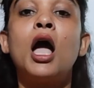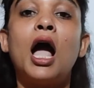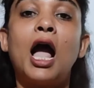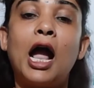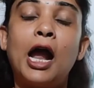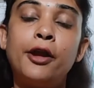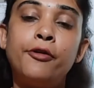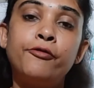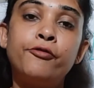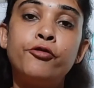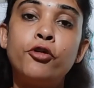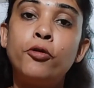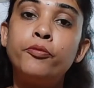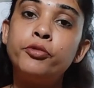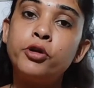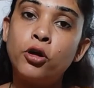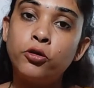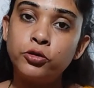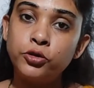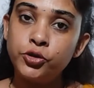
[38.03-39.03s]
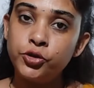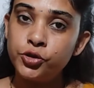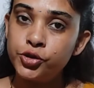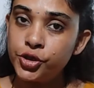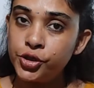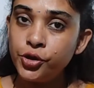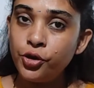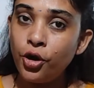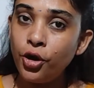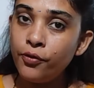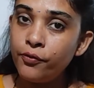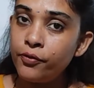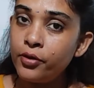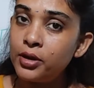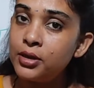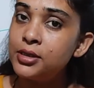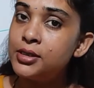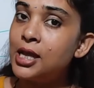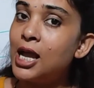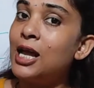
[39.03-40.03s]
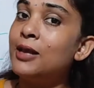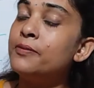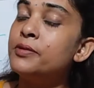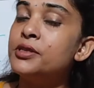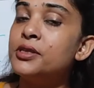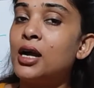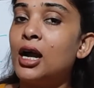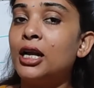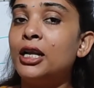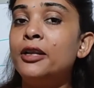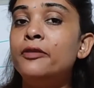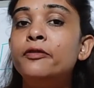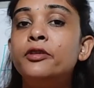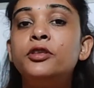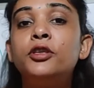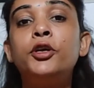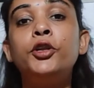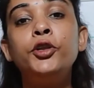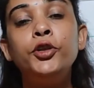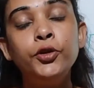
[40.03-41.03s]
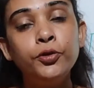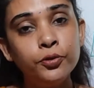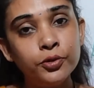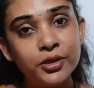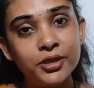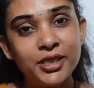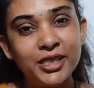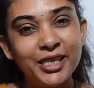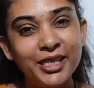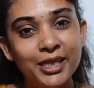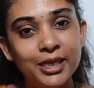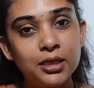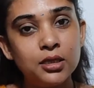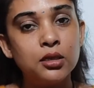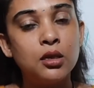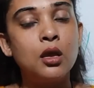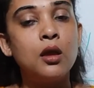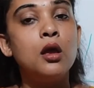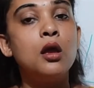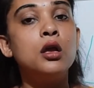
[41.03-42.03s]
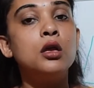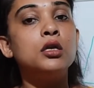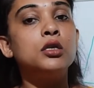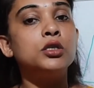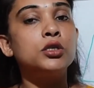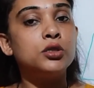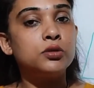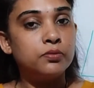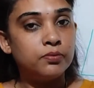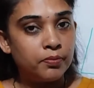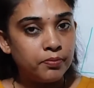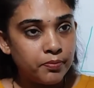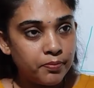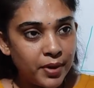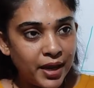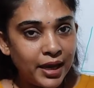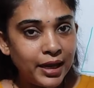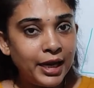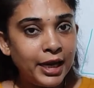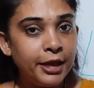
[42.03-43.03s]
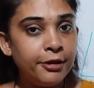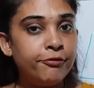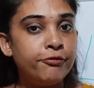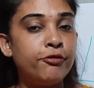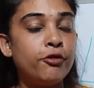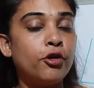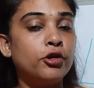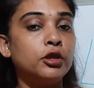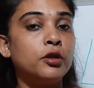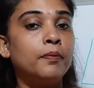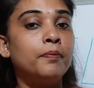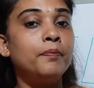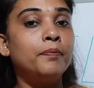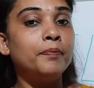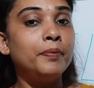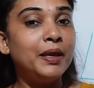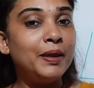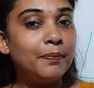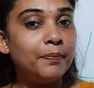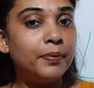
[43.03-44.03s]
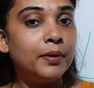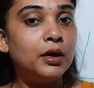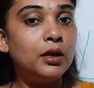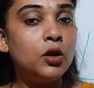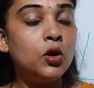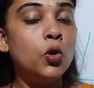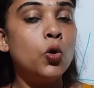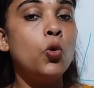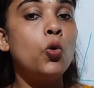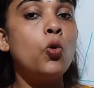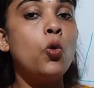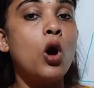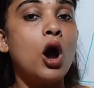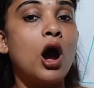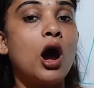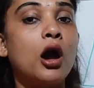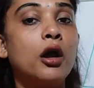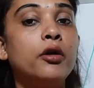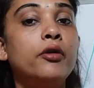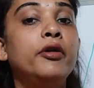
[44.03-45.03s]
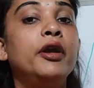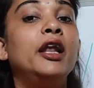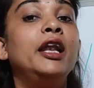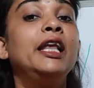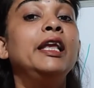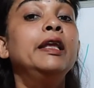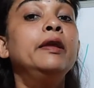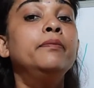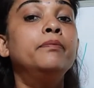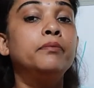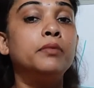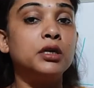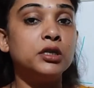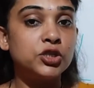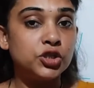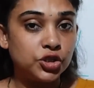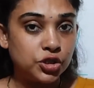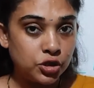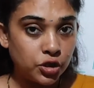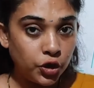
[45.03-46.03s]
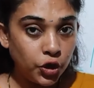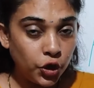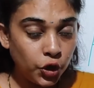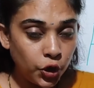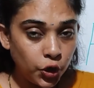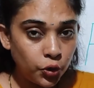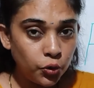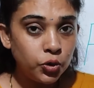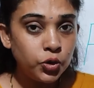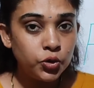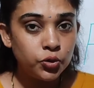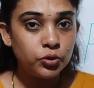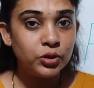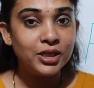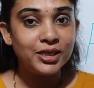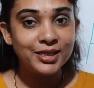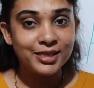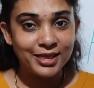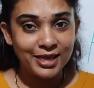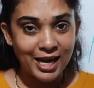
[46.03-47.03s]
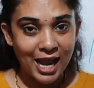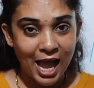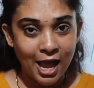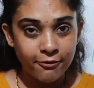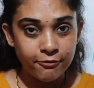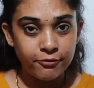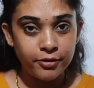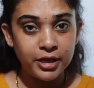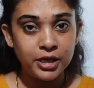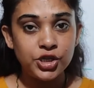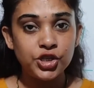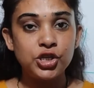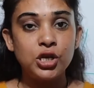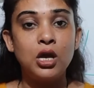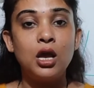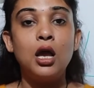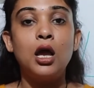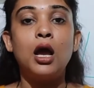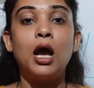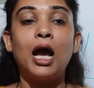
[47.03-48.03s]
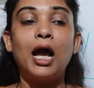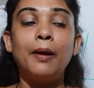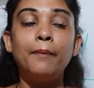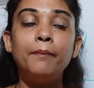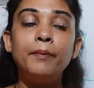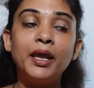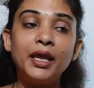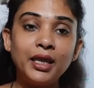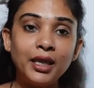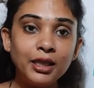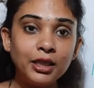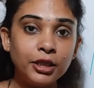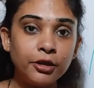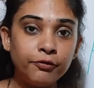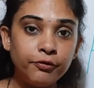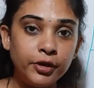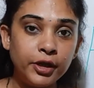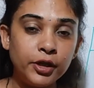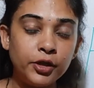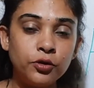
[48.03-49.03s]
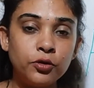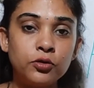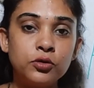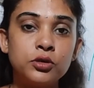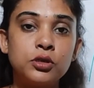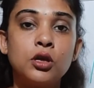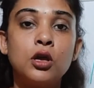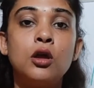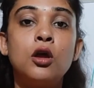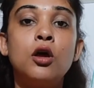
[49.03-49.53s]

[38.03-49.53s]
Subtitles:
And from now today onwards I am starting with the new series mainly for the people who are really much new to this language. I am making the videos